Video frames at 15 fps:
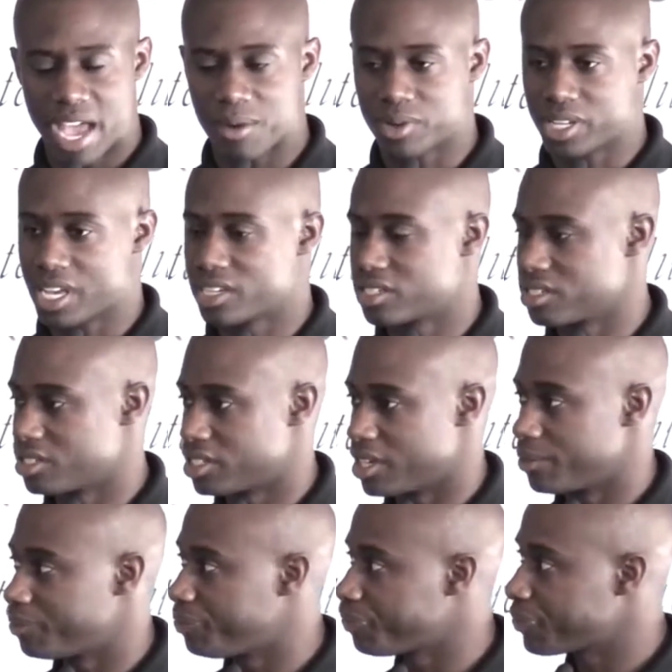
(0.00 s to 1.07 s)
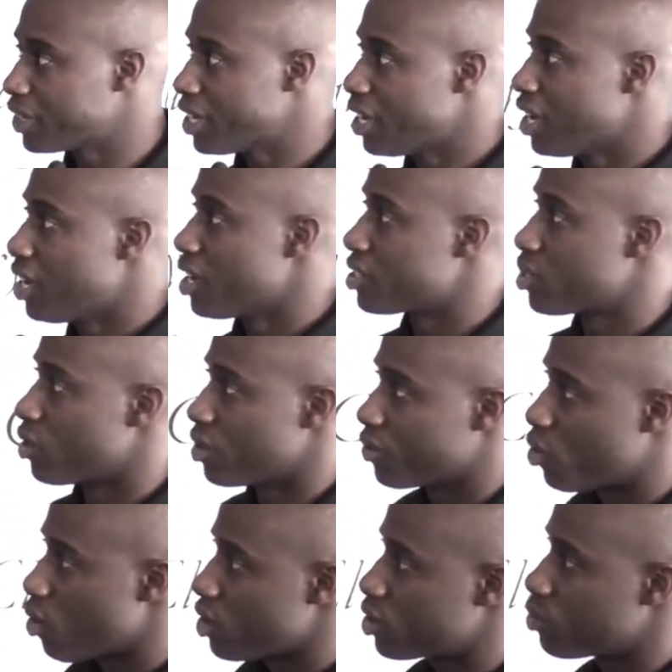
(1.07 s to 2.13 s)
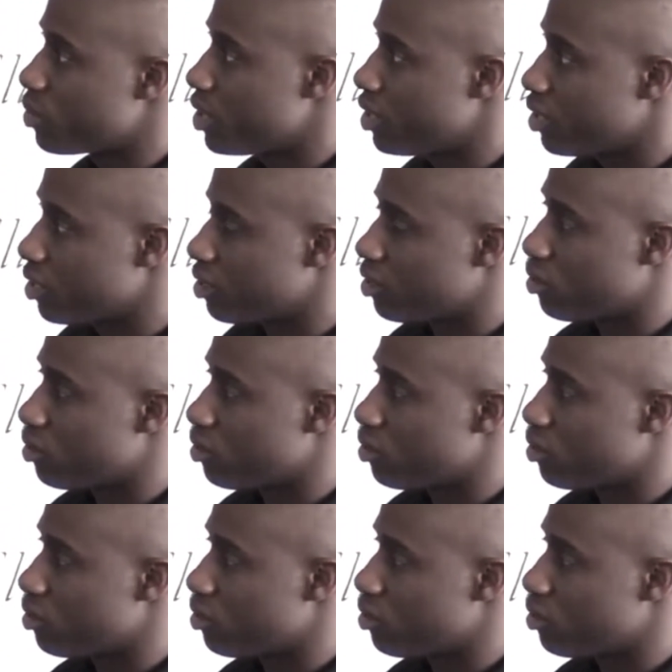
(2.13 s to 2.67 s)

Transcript: that relationship. So, and of course, we,